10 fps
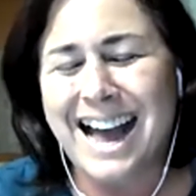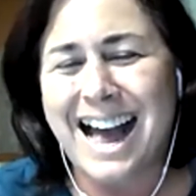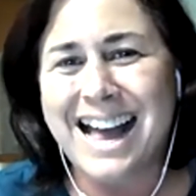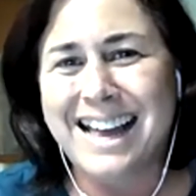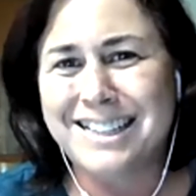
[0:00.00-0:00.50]

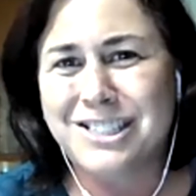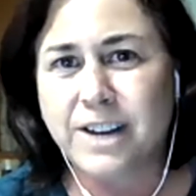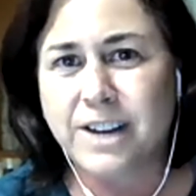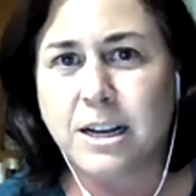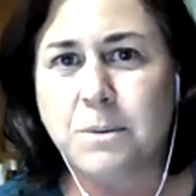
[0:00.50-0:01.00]
I
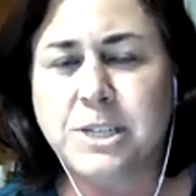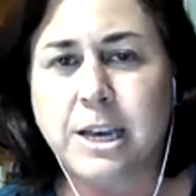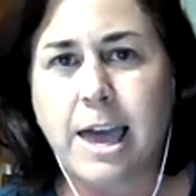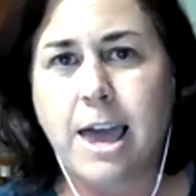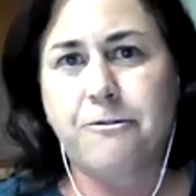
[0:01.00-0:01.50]
developed
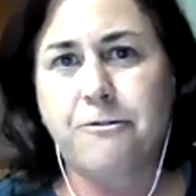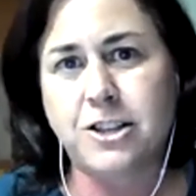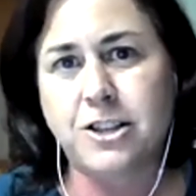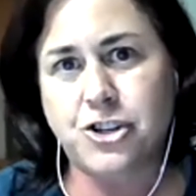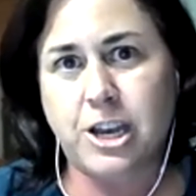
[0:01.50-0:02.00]
a
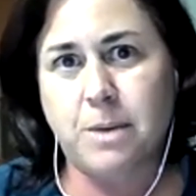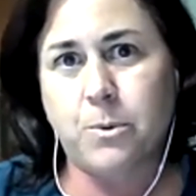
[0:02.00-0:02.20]
friendship